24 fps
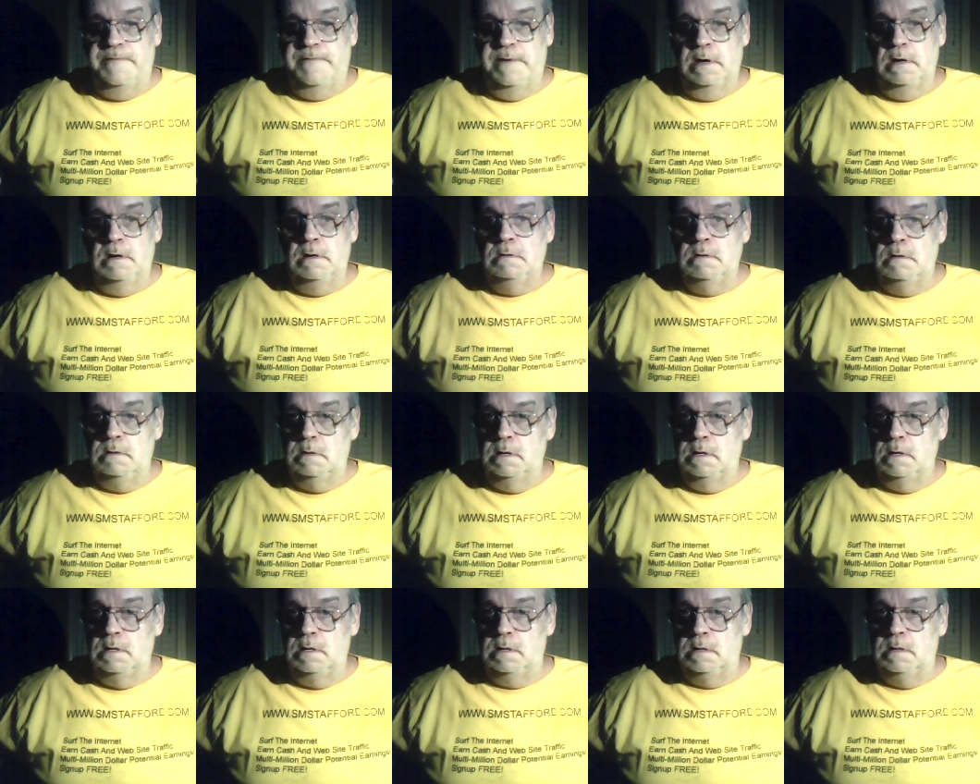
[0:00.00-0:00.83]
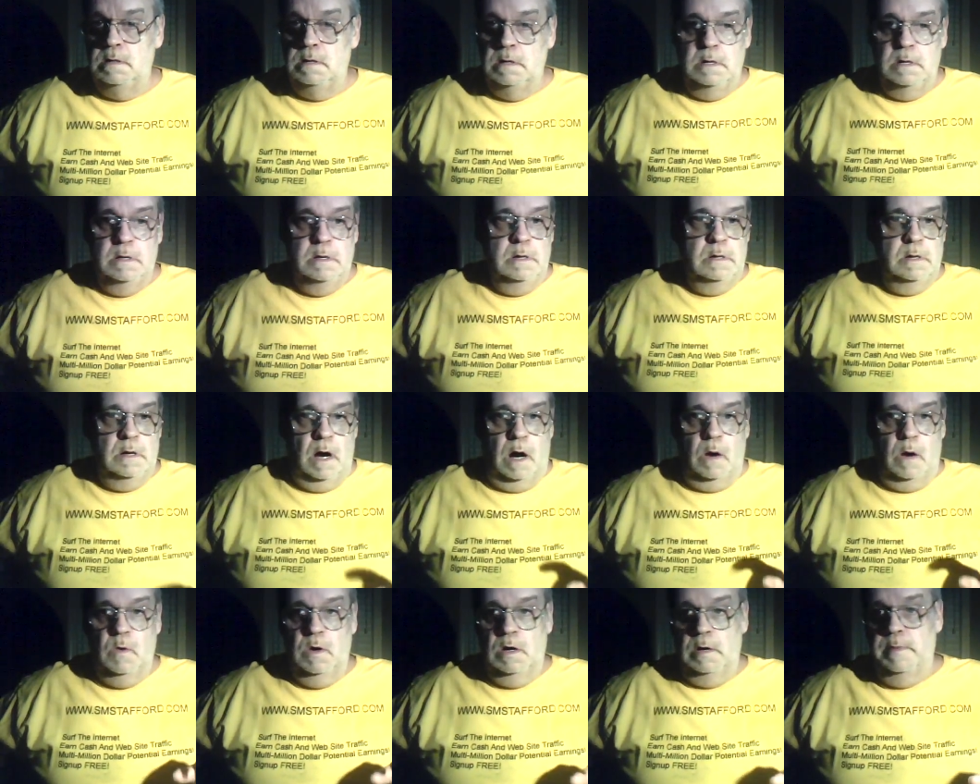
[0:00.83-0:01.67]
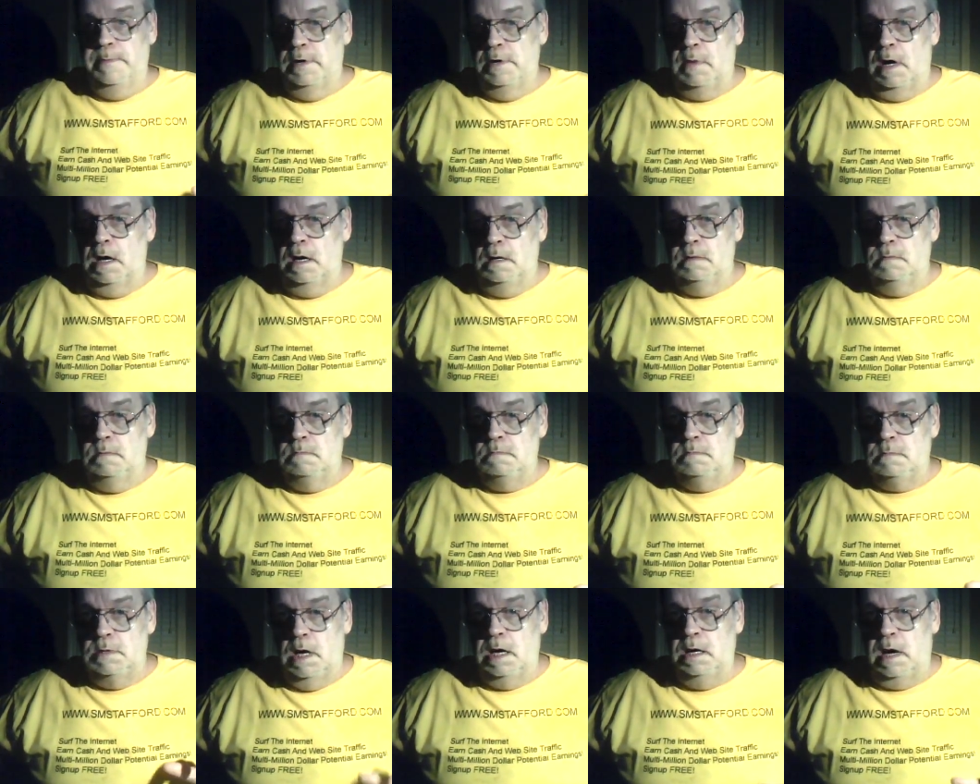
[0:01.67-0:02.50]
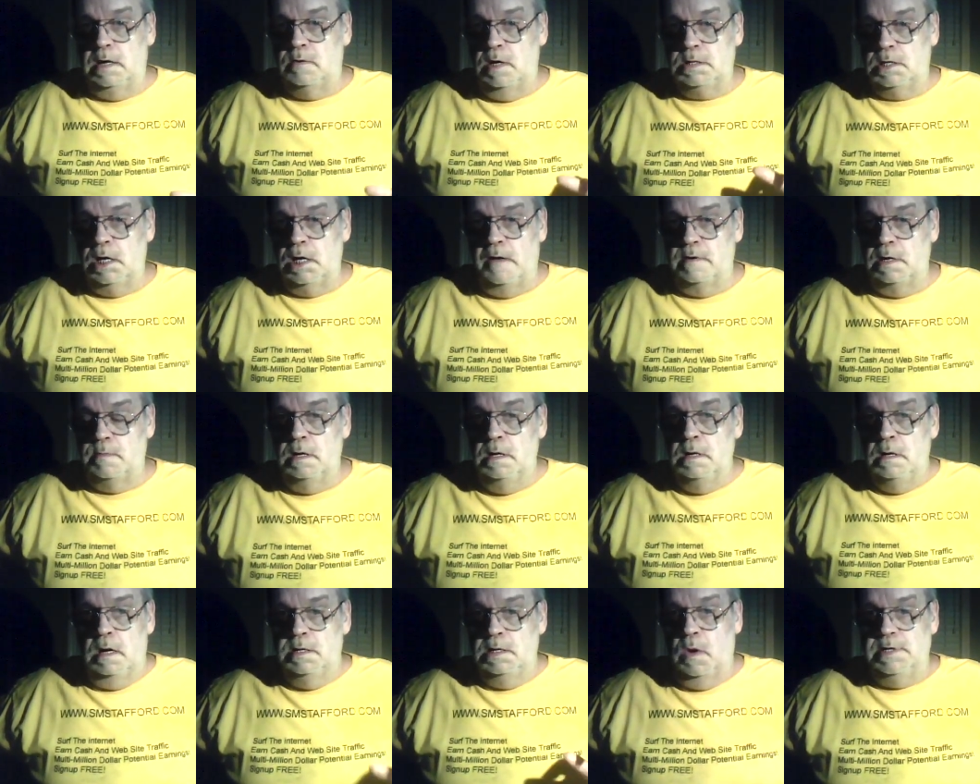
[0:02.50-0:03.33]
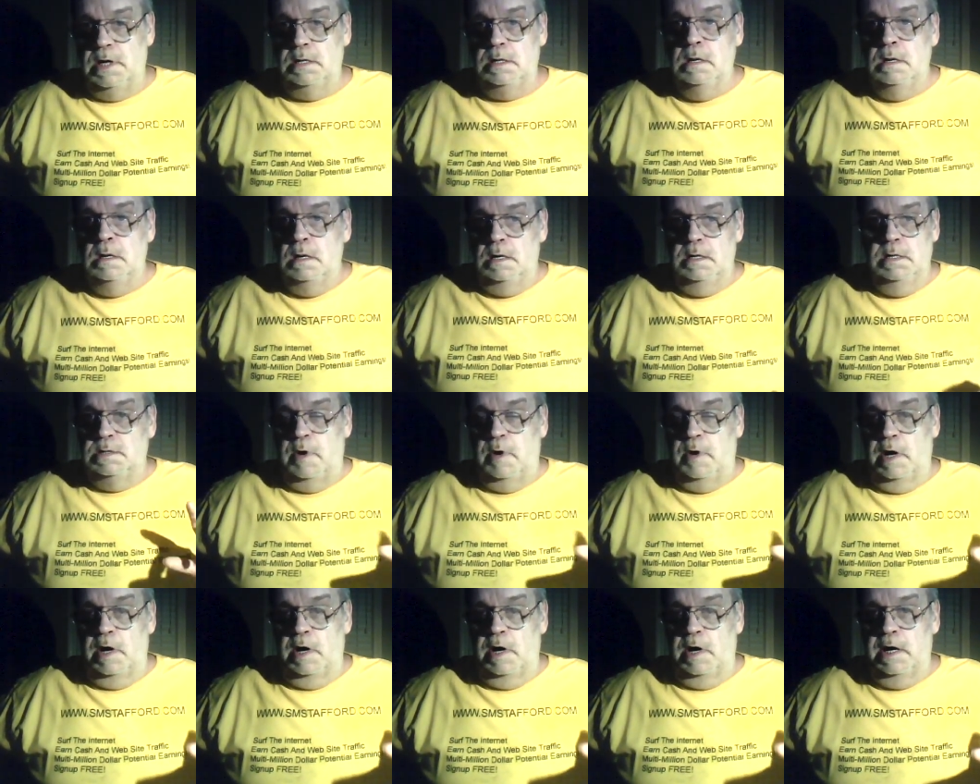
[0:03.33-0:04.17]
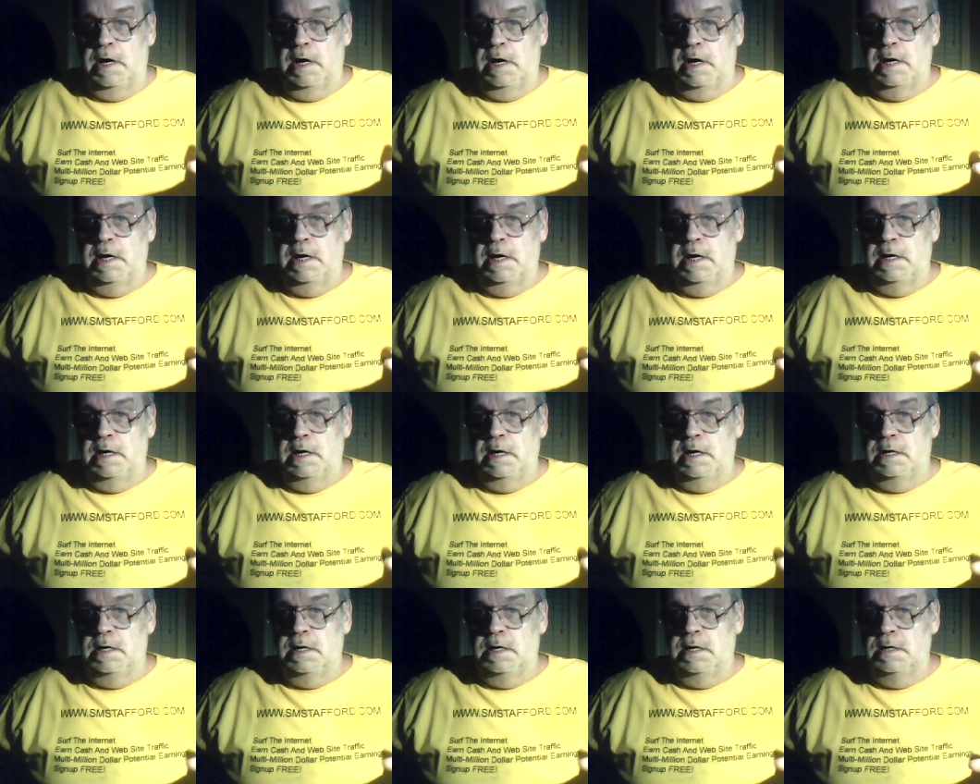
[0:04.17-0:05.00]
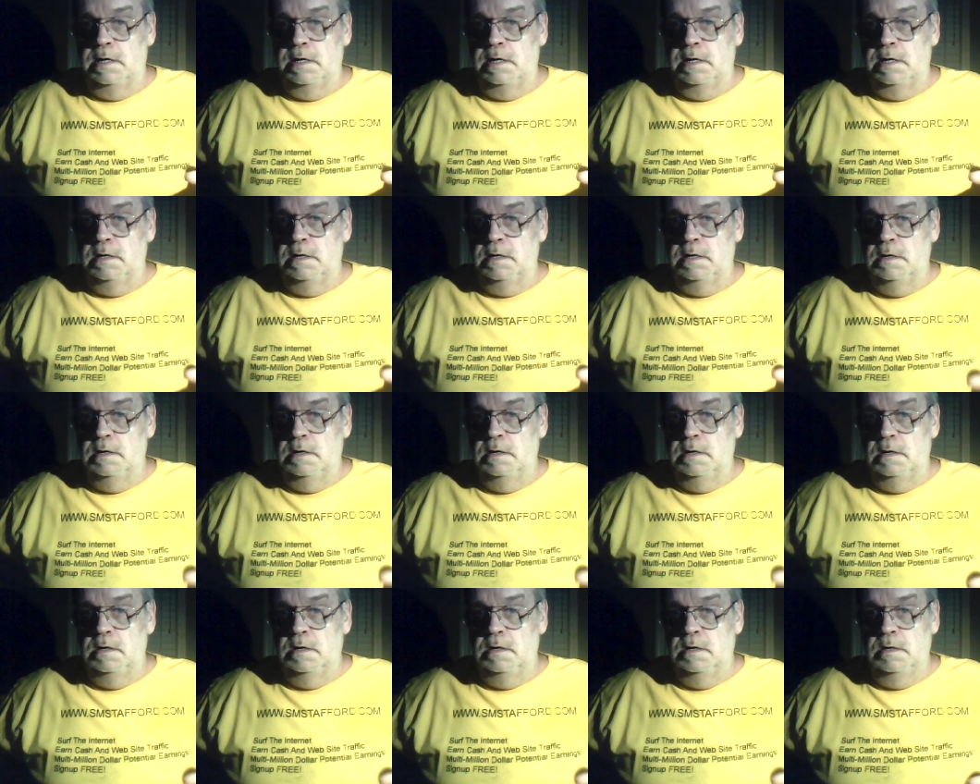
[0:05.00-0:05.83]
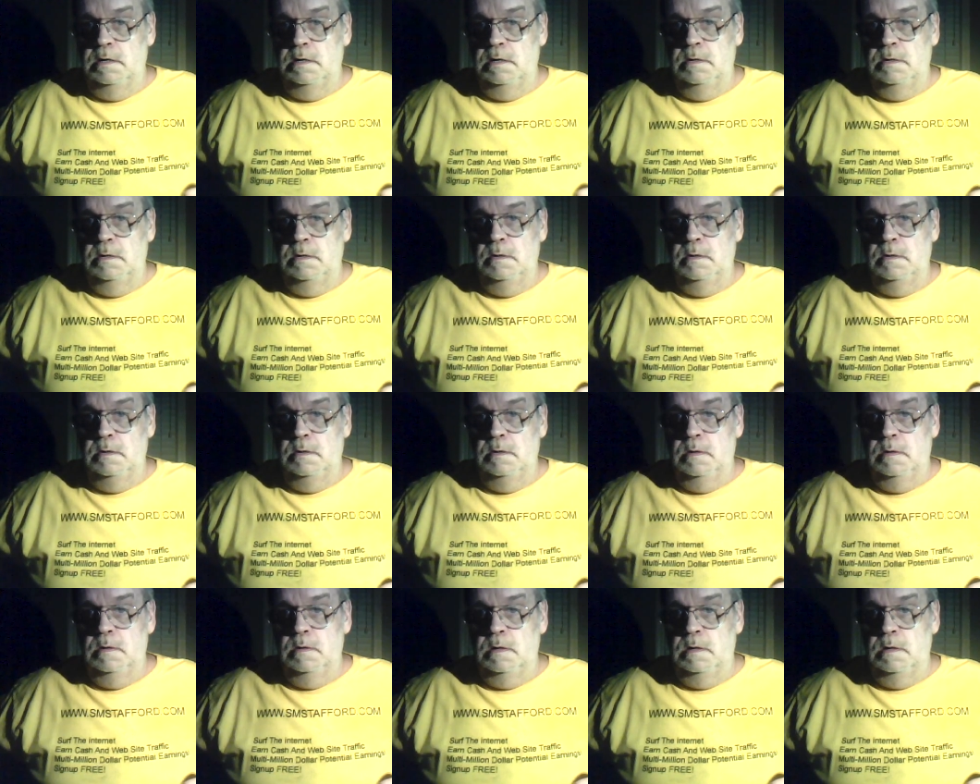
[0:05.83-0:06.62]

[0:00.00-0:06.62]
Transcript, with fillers: And I will be putting my uh, name, address, and telephone number on this website.